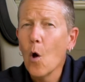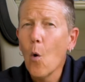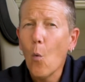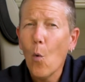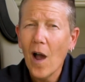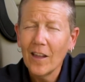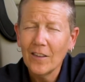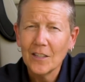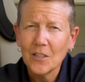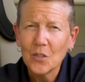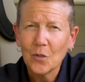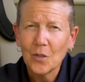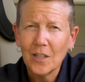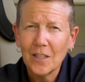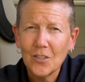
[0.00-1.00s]
while in
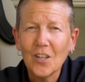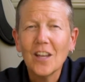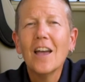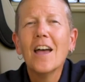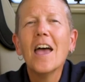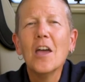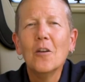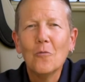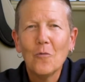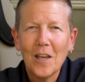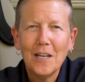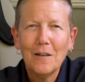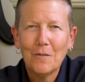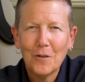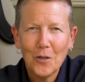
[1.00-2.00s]
storage and
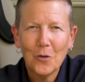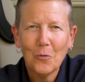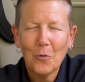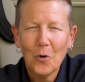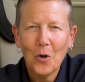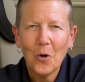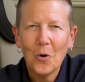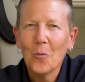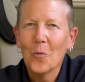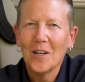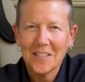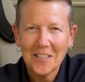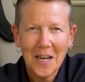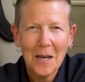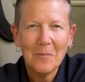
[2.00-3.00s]
ready for you to roll when
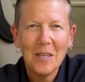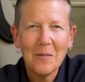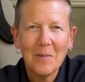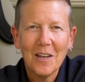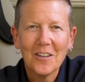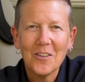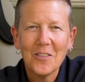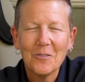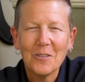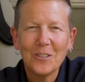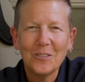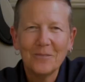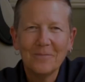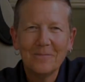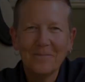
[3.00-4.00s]
it's time to get back on the
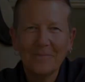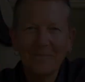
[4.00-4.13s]
road.